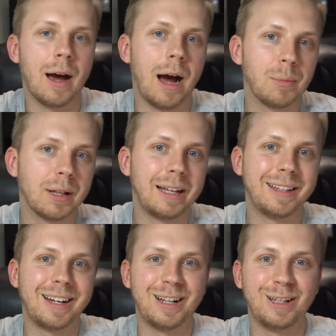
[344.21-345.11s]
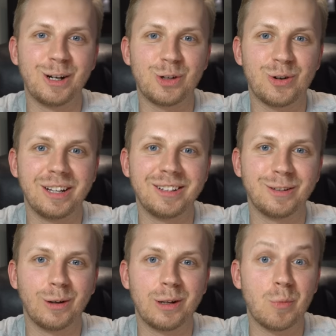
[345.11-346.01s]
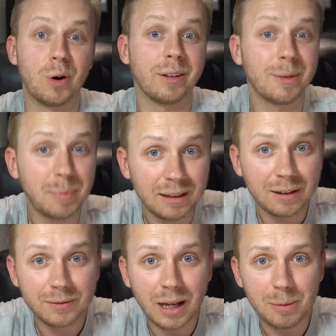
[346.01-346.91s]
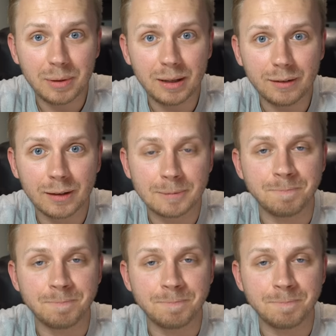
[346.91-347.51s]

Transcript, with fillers: I'm glad that I didn't try this on a more expensive timepiece.